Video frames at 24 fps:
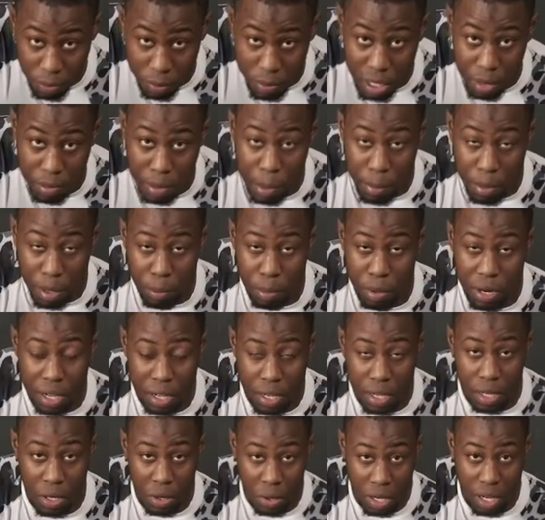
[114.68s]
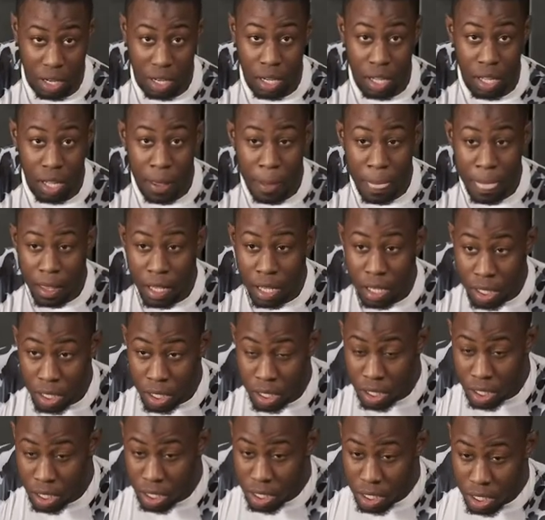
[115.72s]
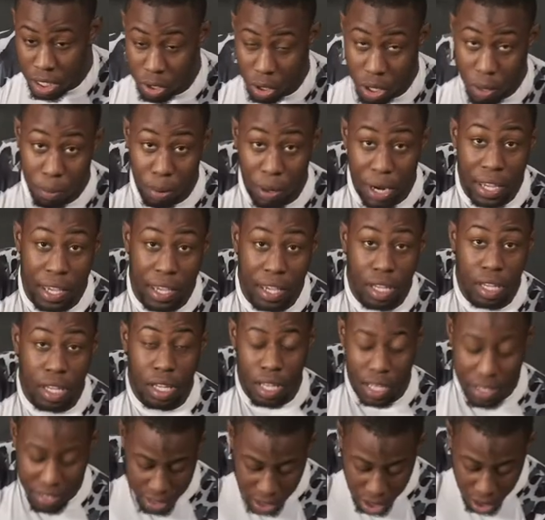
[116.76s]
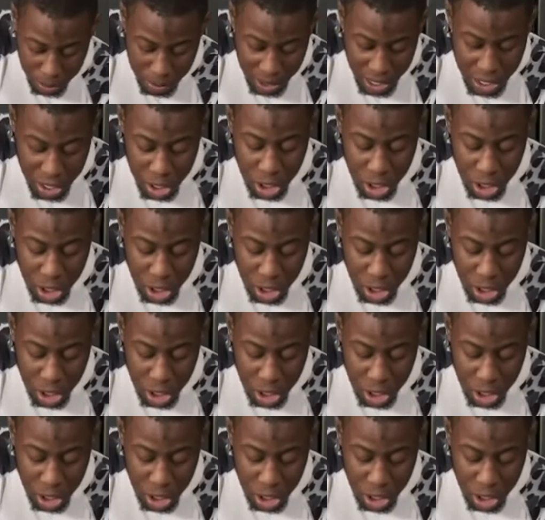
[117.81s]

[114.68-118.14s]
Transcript: for me to be able to break it, okay? So to break it, instead of me